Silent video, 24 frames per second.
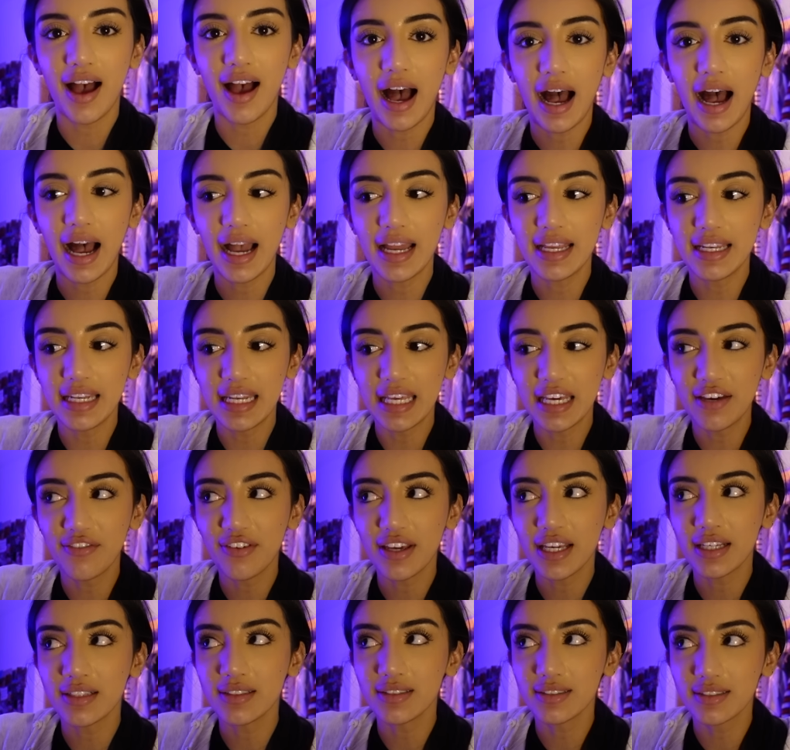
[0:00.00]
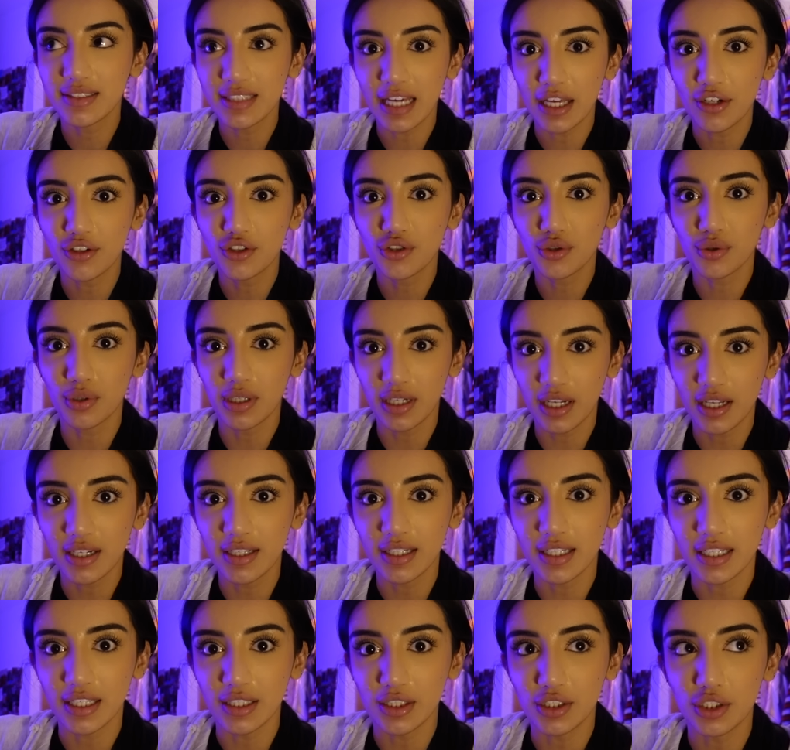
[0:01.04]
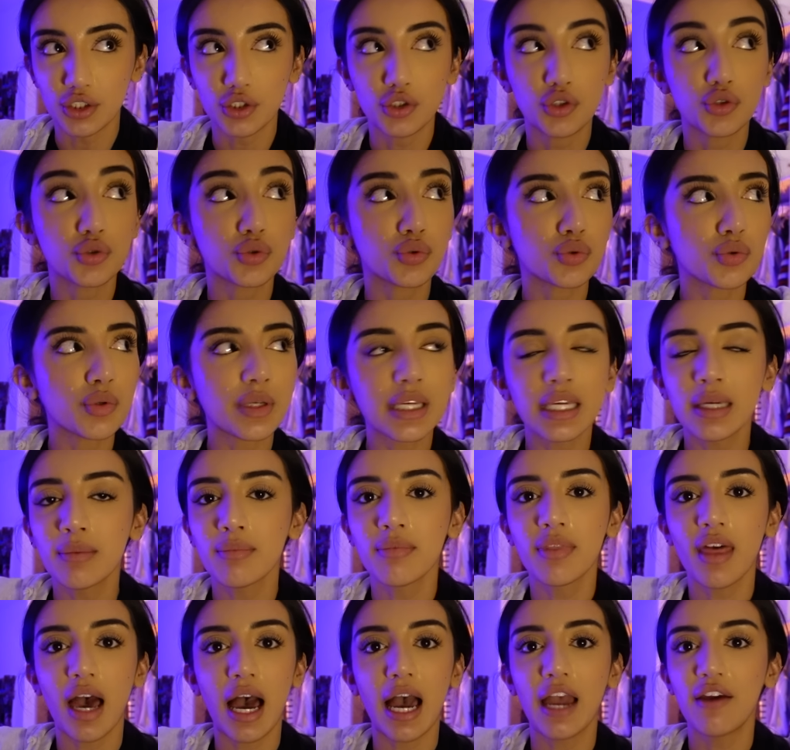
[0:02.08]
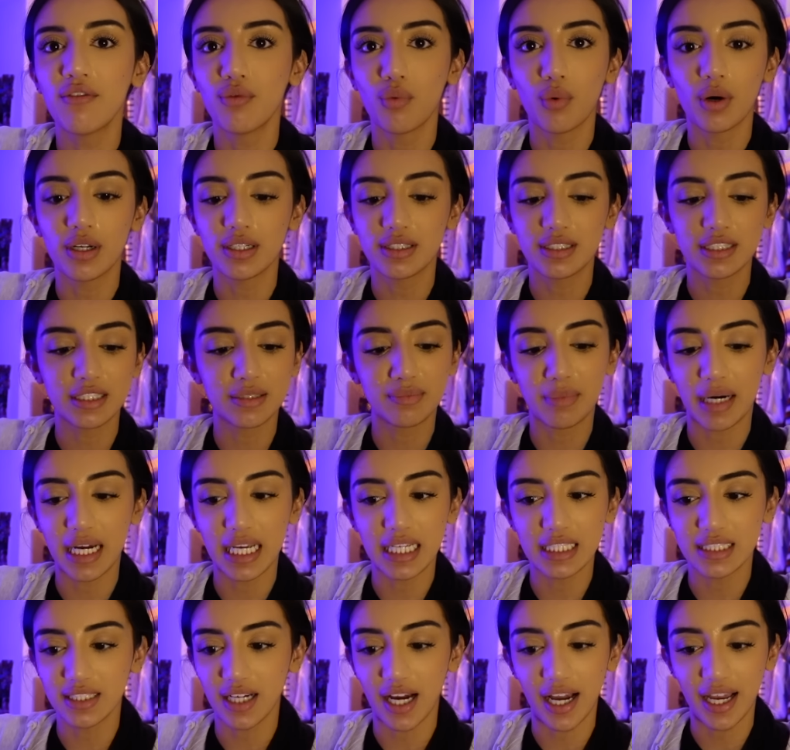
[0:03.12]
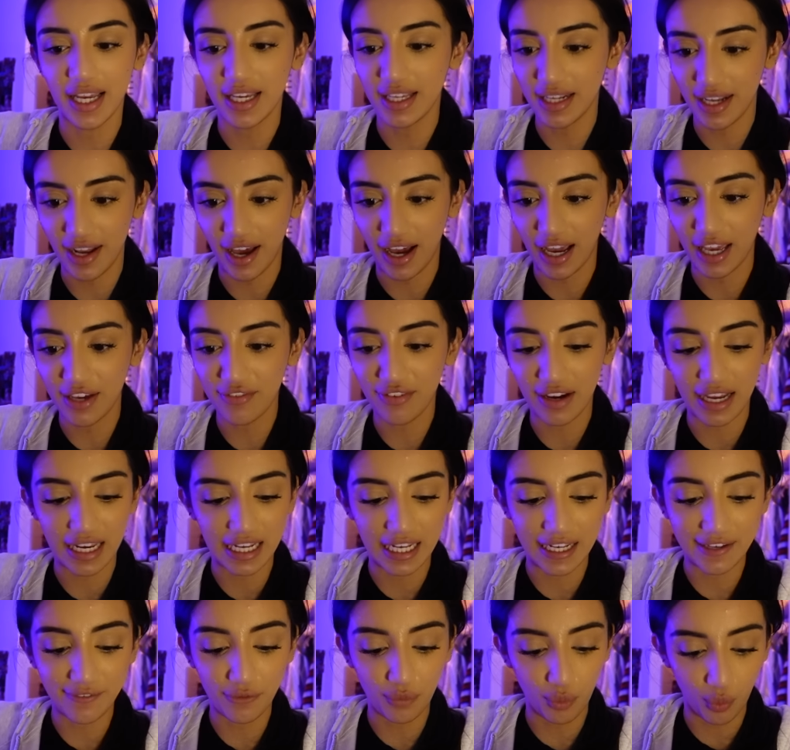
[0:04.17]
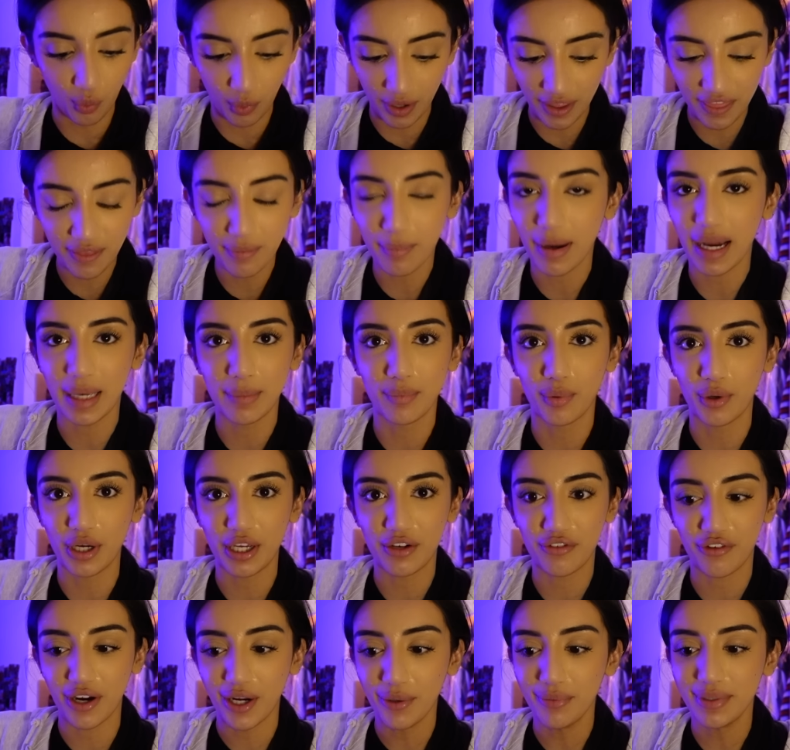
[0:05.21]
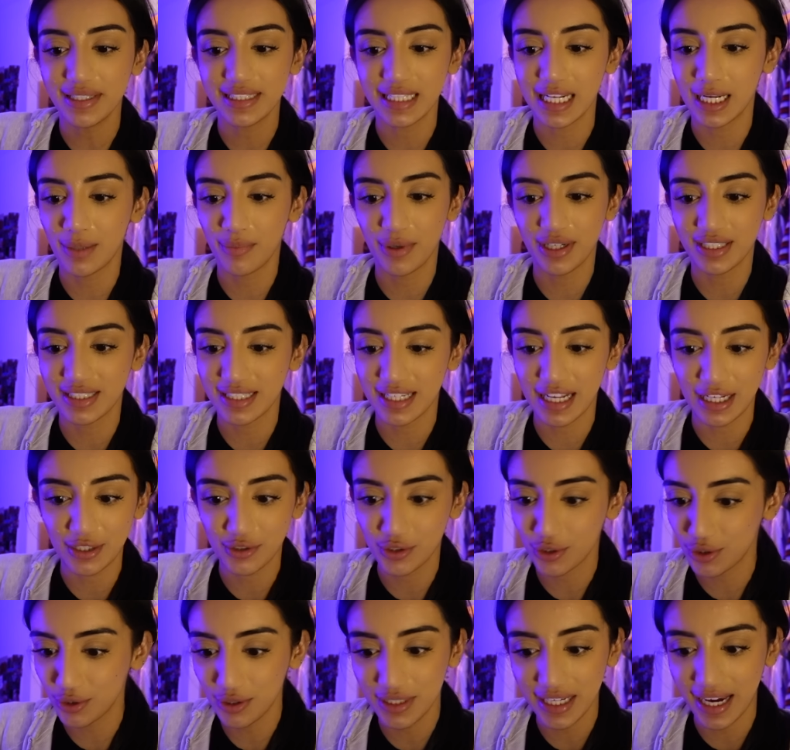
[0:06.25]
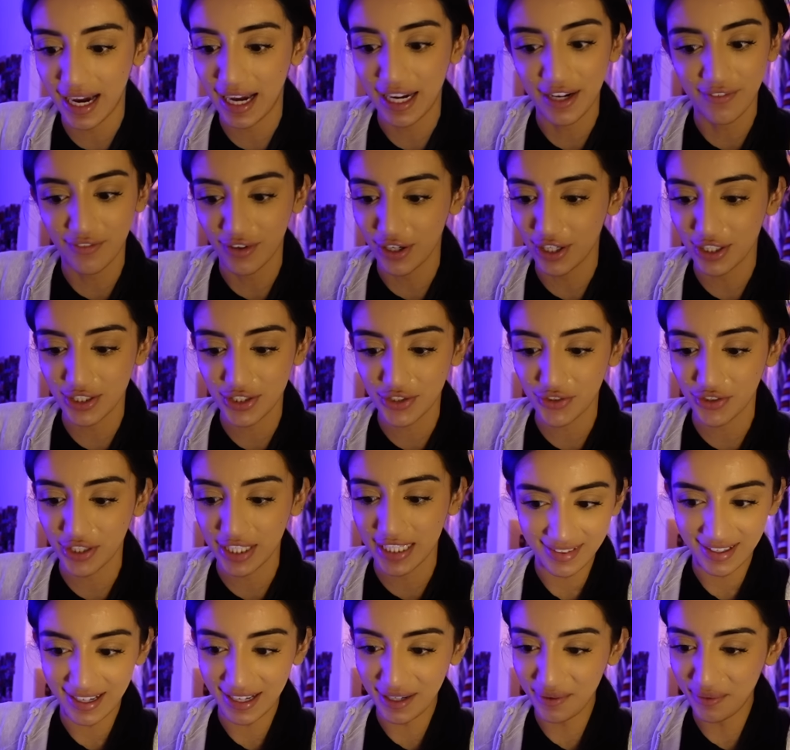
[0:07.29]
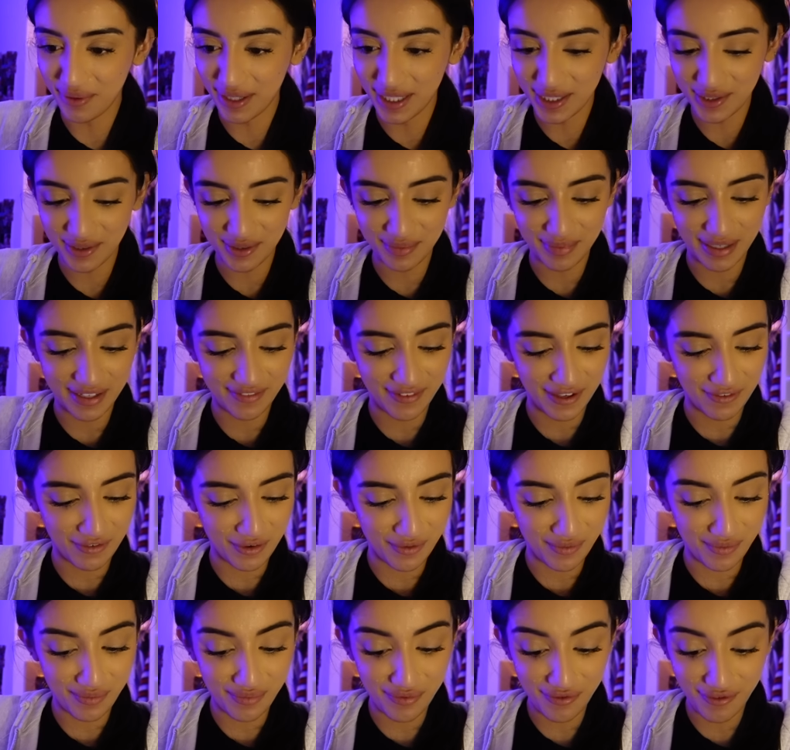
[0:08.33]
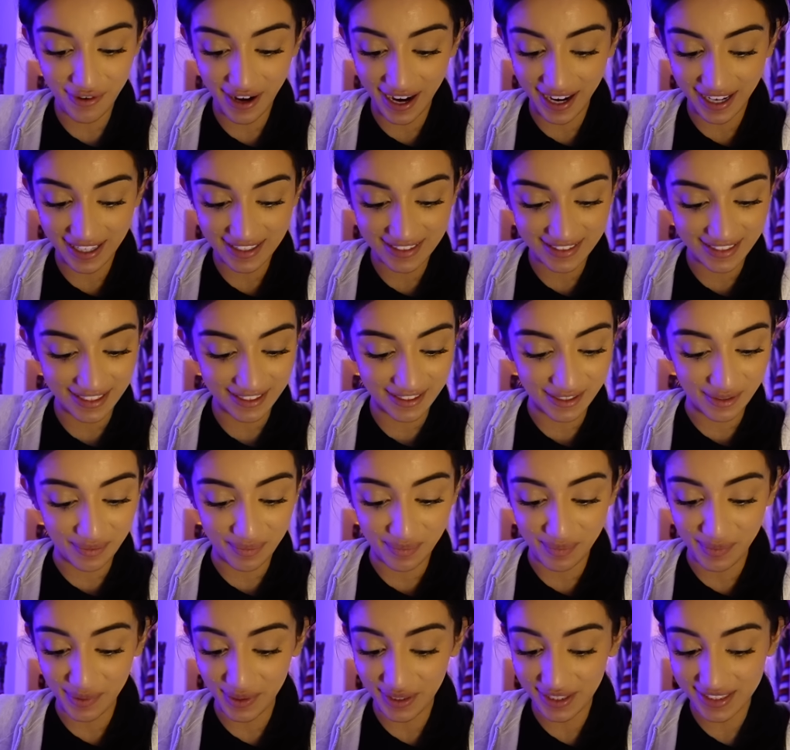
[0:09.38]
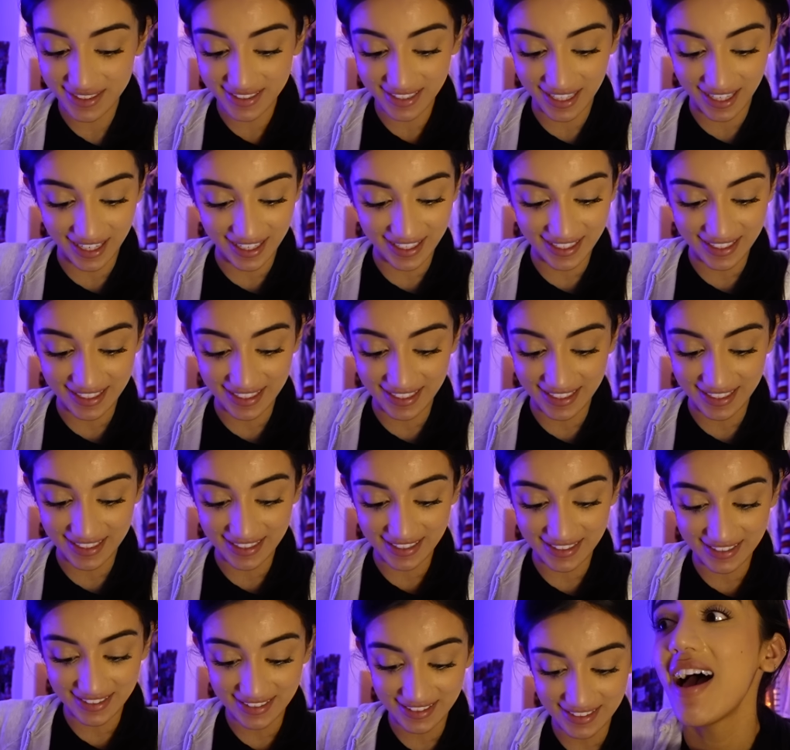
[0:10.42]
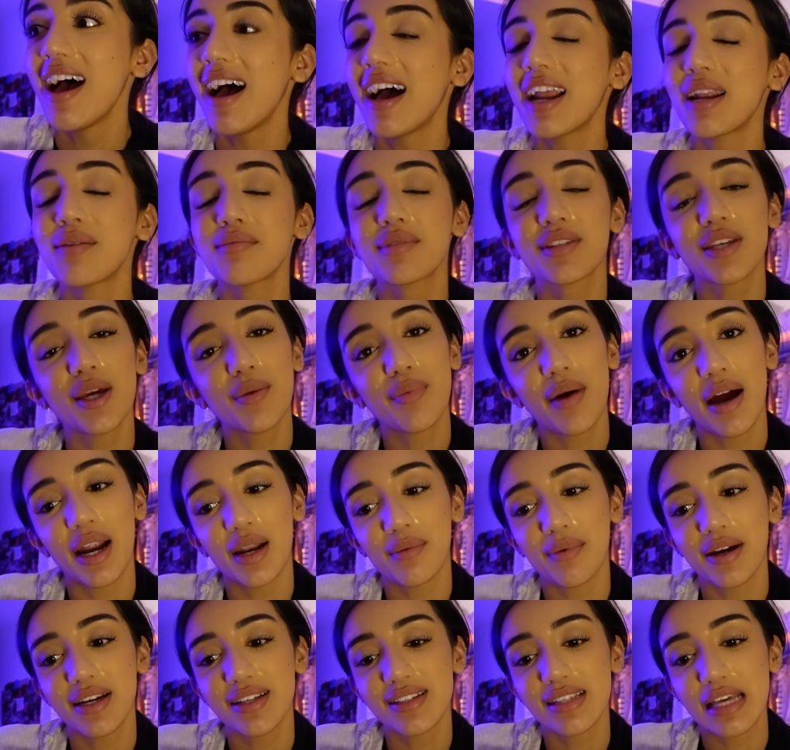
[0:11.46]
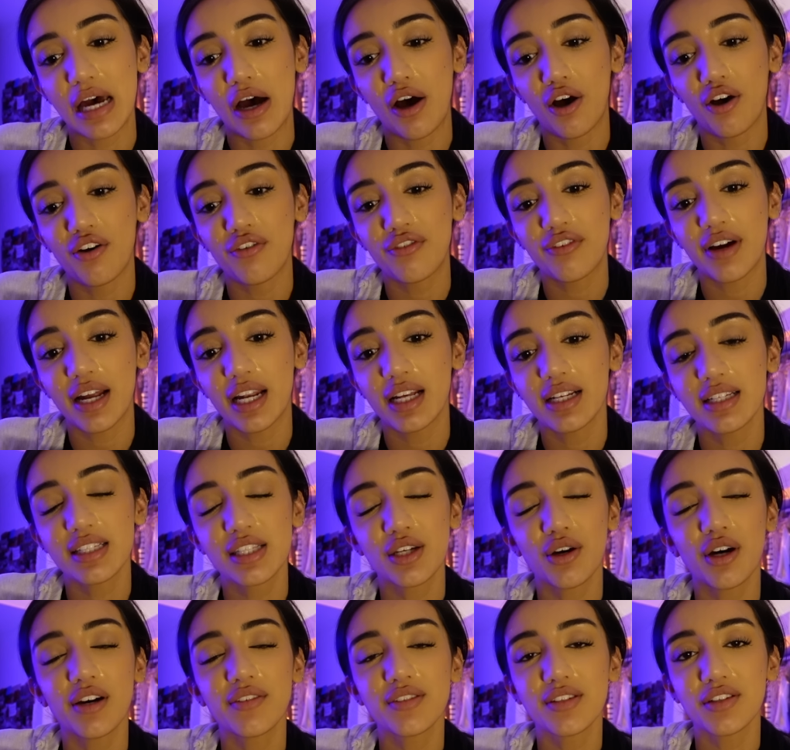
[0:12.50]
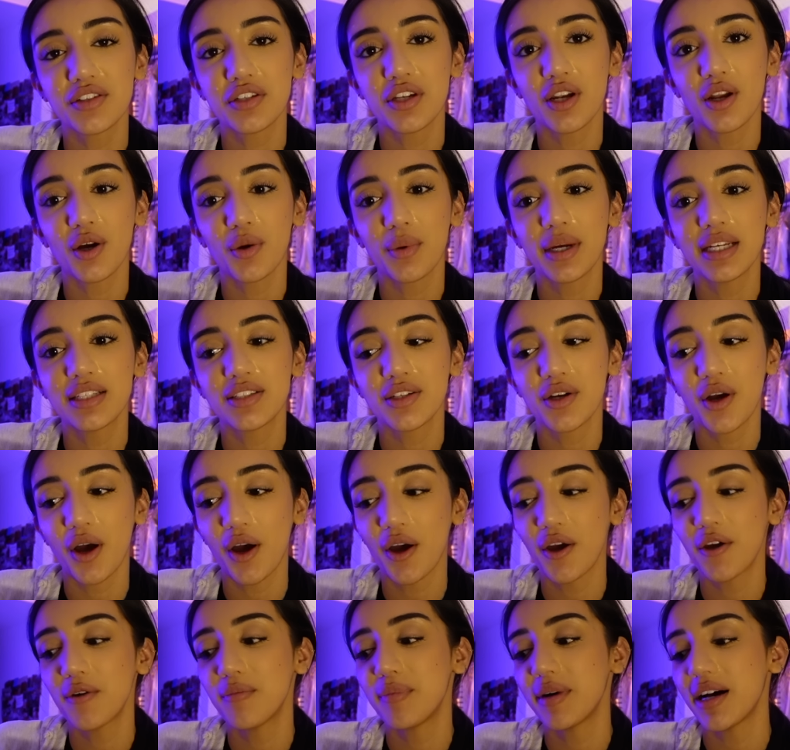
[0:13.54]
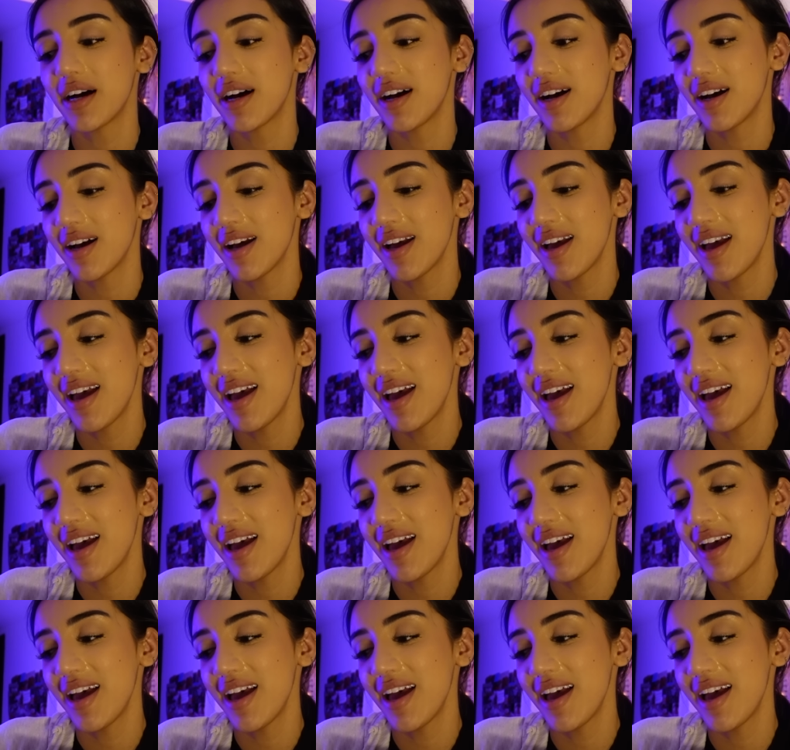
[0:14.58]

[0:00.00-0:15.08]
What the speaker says: I live in central London, the dream that I've wanted my entire life. I live with my boyfriend. We celebrated our 2-year anniversary. I worked with my favorite brands. I did book signings and I'm so proud of myself, and I still have such a long way to go, but